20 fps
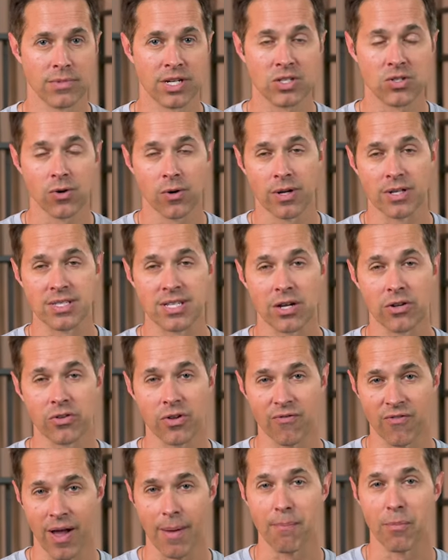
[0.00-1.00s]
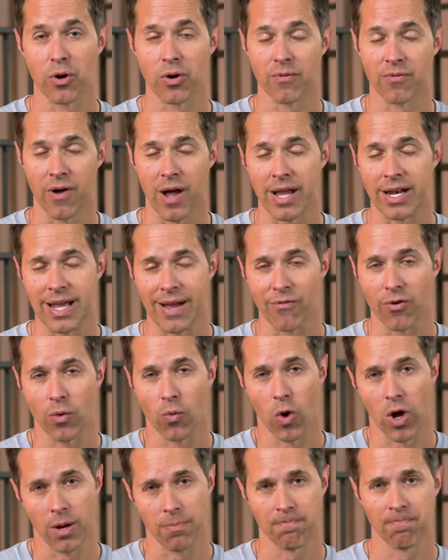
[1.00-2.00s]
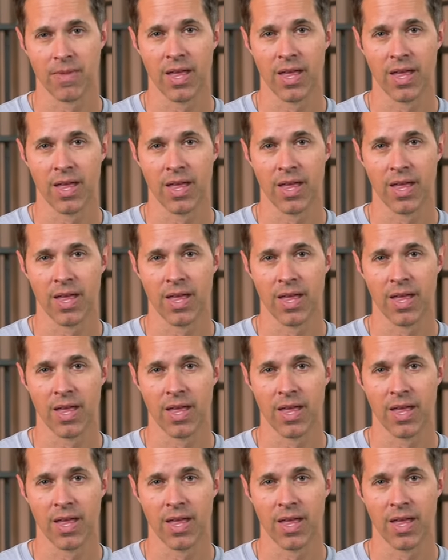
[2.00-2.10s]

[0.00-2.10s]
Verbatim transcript: It took until November to find everyone.